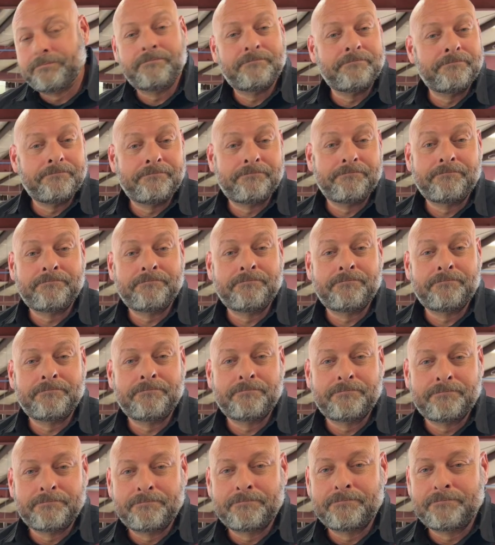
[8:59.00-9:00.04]

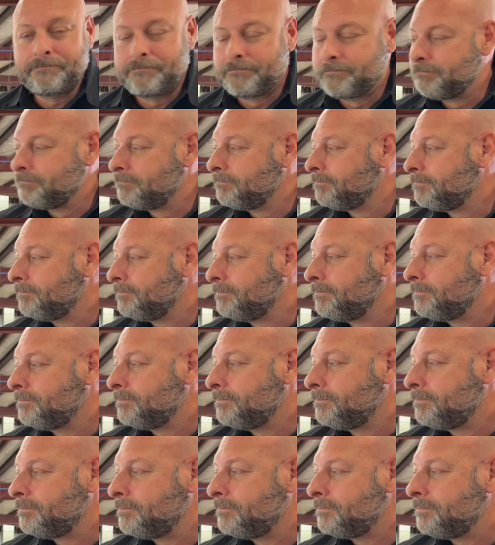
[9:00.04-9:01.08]

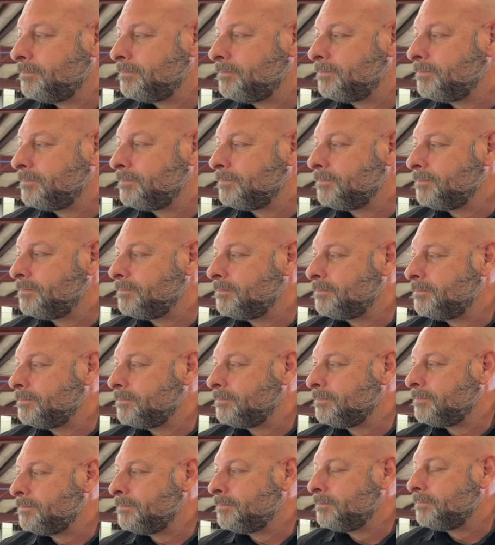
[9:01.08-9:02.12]

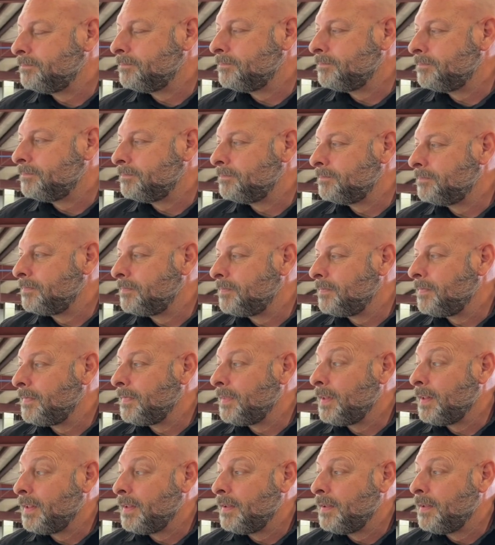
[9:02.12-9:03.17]

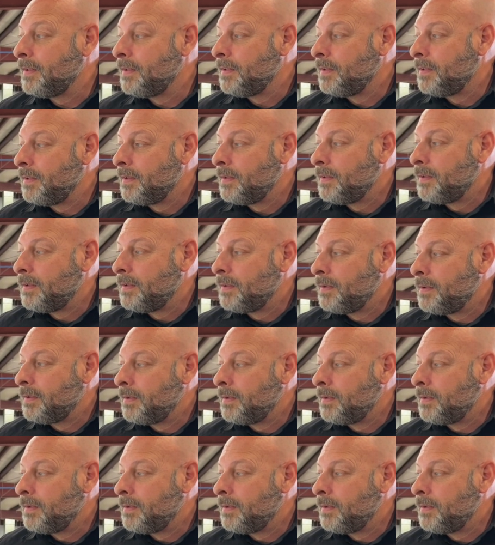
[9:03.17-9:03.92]
(silent)